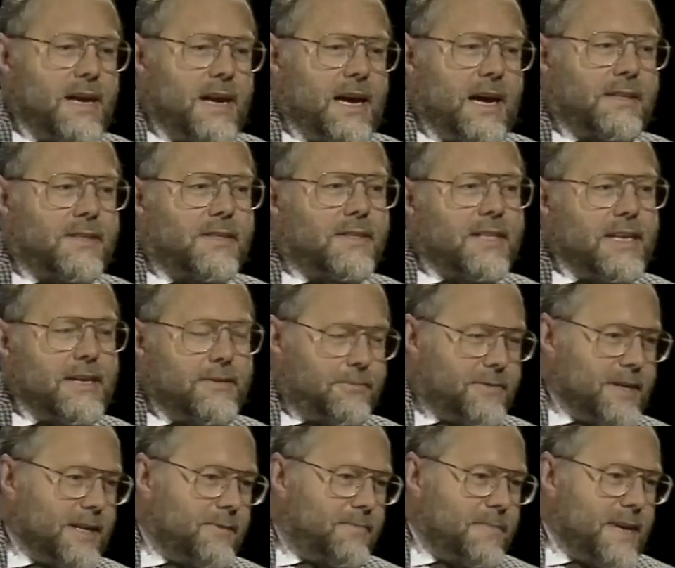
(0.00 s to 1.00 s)
and that they
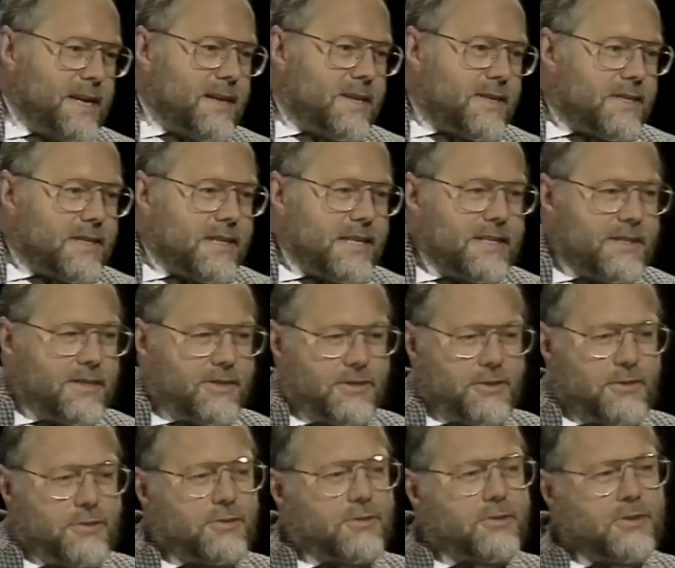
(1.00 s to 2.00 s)
fragment
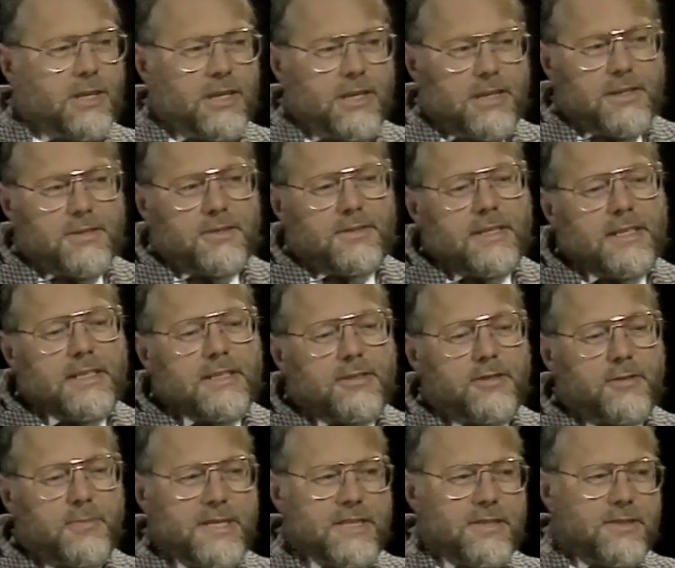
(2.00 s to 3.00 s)
into
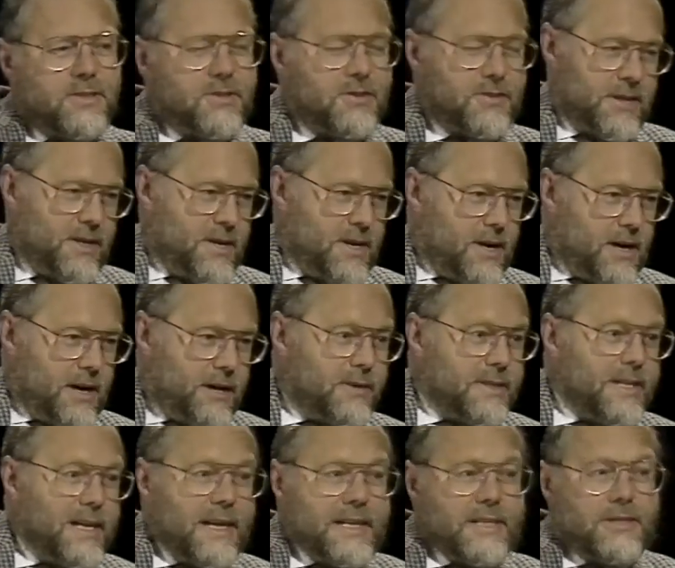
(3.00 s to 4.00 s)
star-sized bits
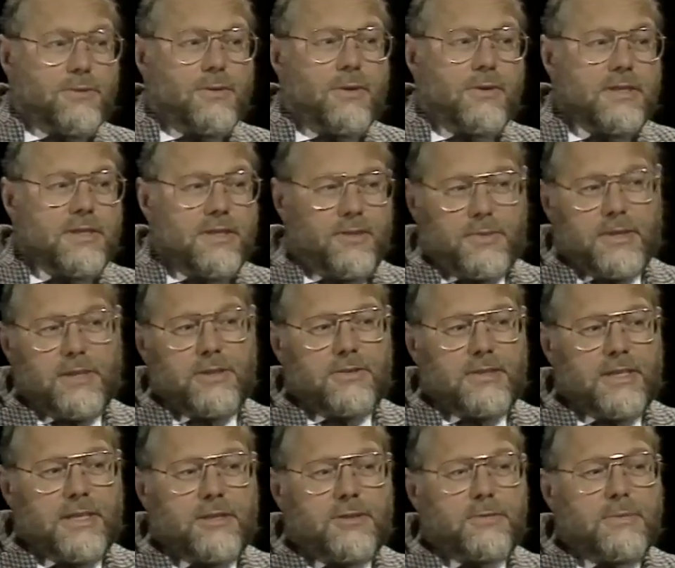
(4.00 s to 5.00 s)
only later on in the
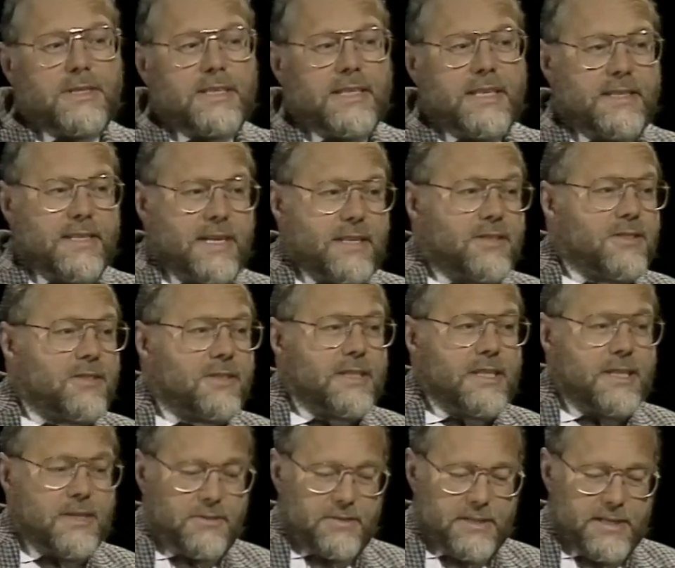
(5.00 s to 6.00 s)
process when their
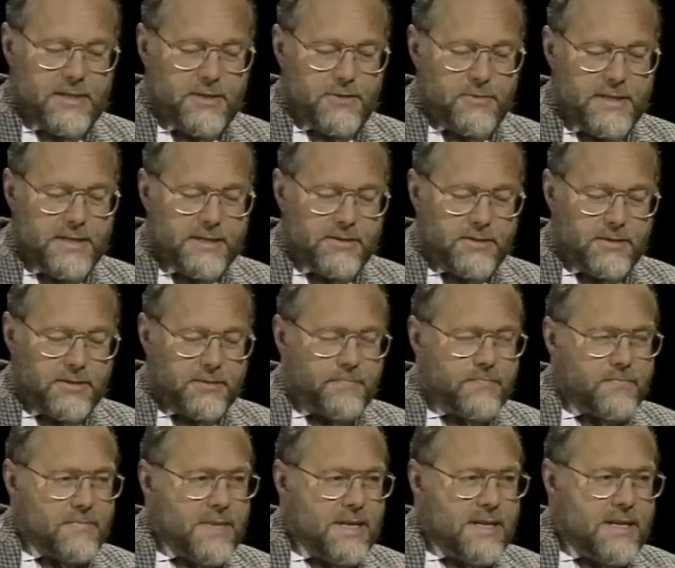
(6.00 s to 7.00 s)
density has increased
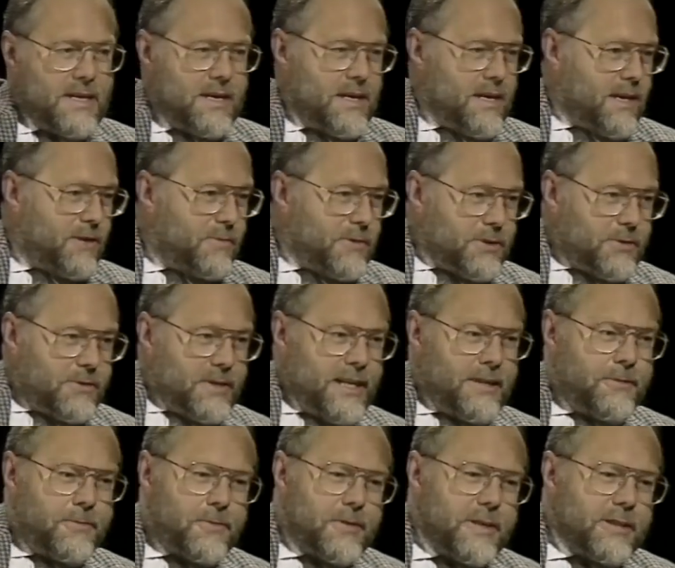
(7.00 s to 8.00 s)
and we should
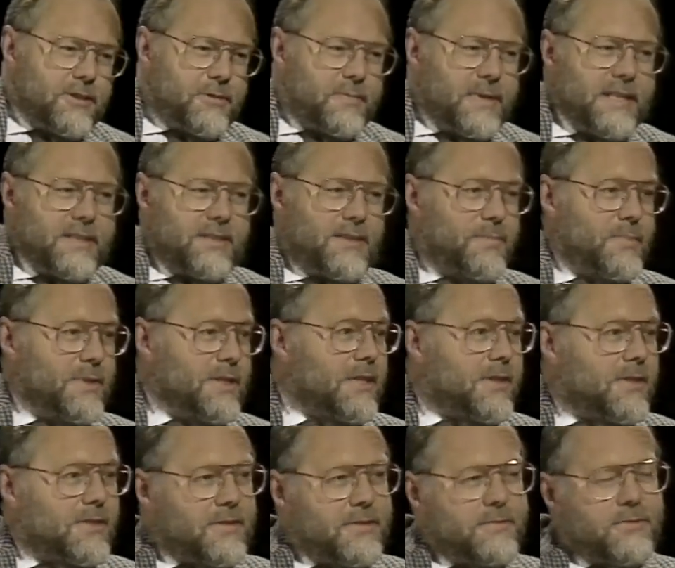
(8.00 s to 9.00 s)
therefore expect the
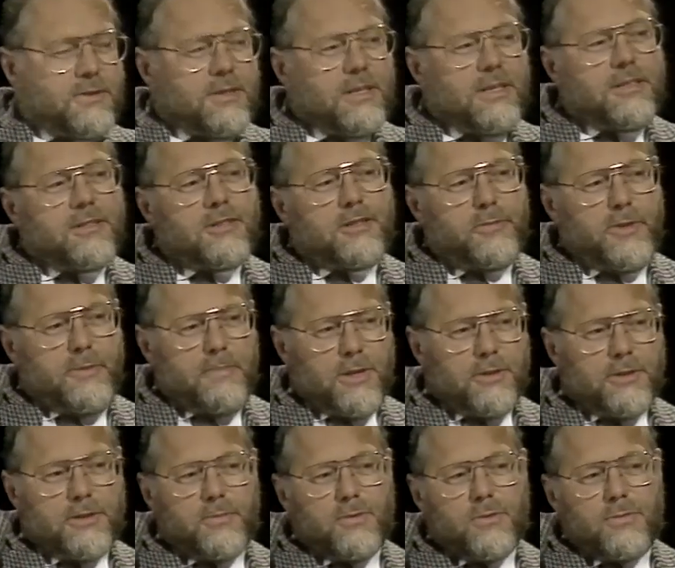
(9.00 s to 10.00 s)
births of stars to be
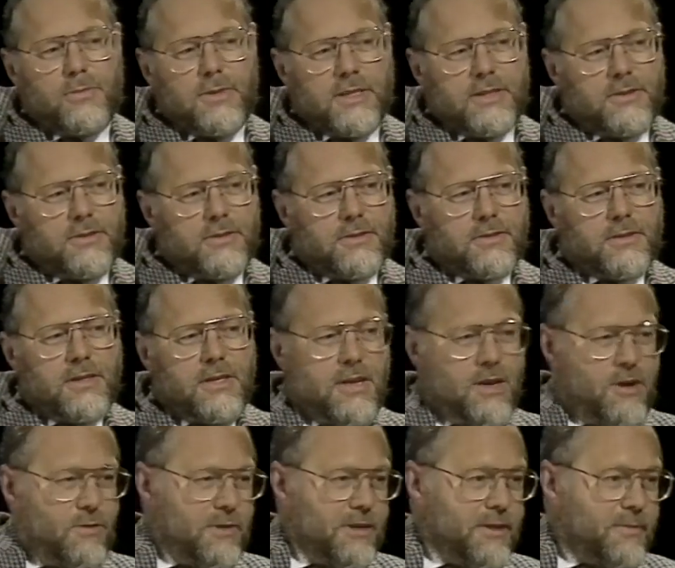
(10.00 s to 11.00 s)
multiple ones,
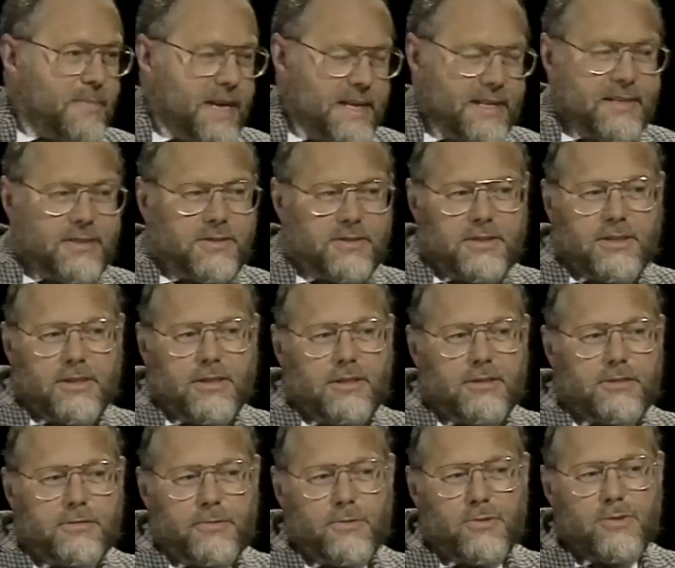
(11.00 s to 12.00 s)
with many
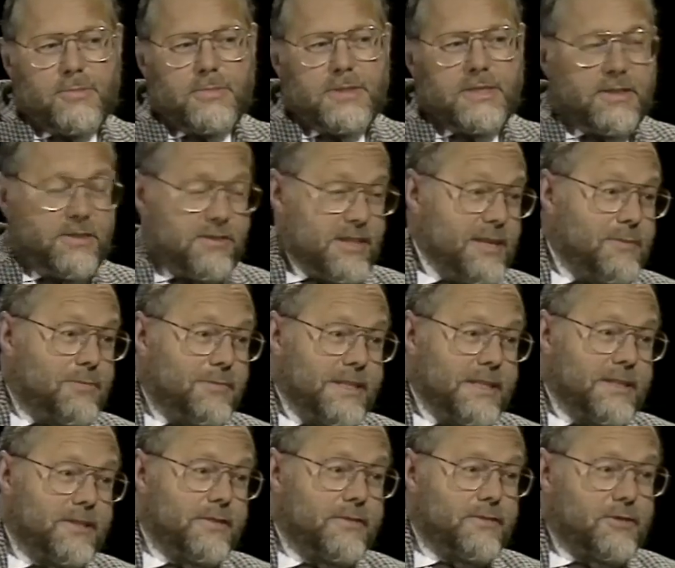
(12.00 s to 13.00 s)
stars formed in the same
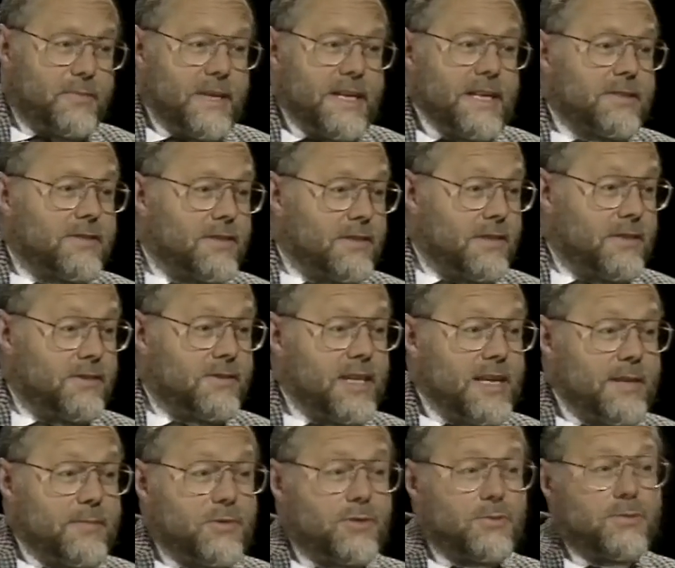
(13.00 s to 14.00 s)
region of space at the
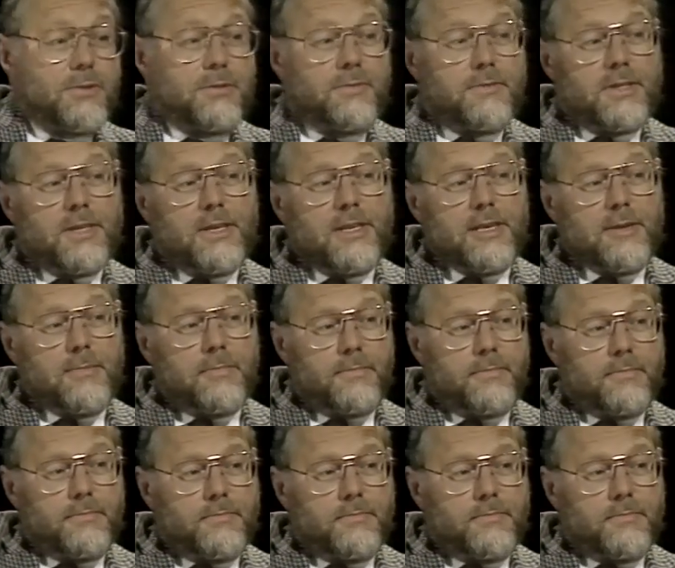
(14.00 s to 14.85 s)
same sort of time.